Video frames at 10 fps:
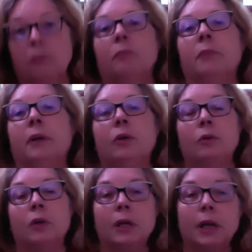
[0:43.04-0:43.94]
but who
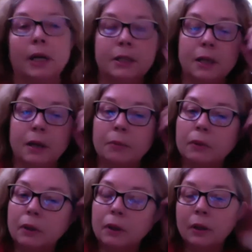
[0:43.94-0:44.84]
connect up.
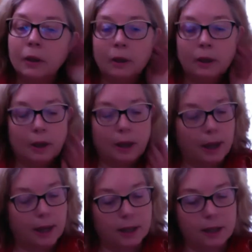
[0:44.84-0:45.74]

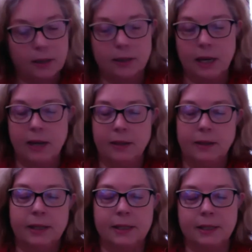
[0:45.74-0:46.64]
And
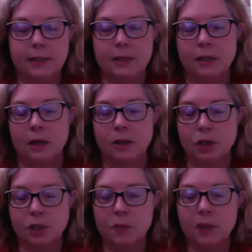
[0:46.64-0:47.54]
let's
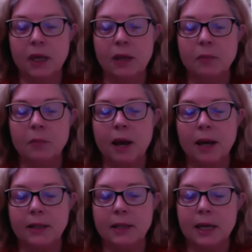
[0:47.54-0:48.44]
just begin by
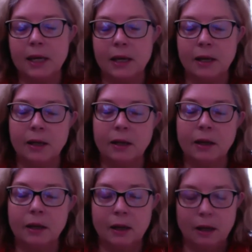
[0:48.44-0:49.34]
taking
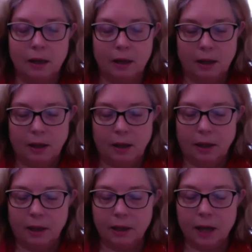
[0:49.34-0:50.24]

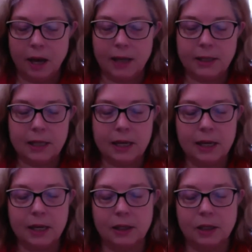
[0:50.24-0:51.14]
a nice,
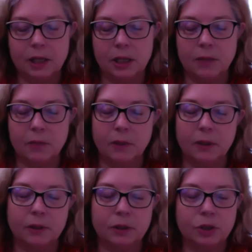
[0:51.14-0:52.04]
deep,
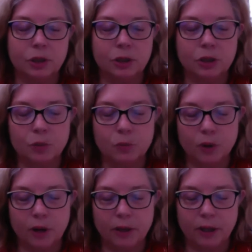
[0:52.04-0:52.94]
gentle
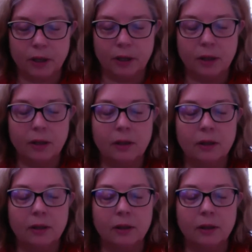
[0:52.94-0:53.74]
breath in,